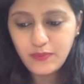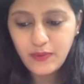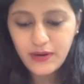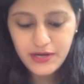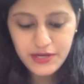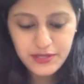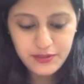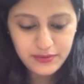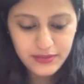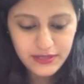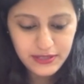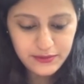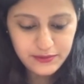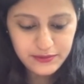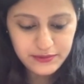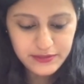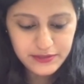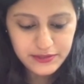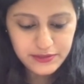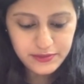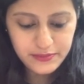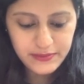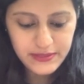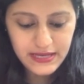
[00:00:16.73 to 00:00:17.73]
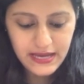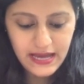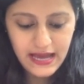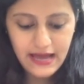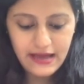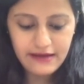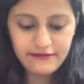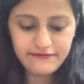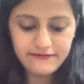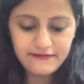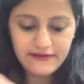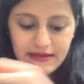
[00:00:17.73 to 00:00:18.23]
what urine odor do we
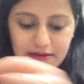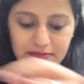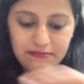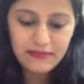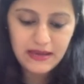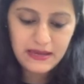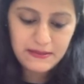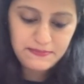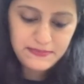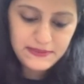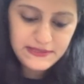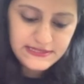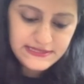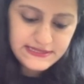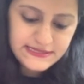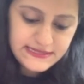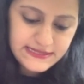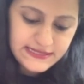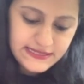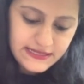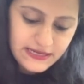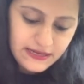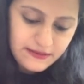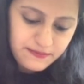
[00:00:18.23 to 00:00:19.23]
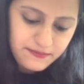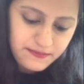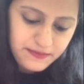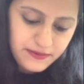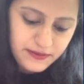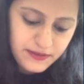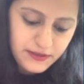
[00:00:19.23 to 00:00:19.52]
have in maple syrup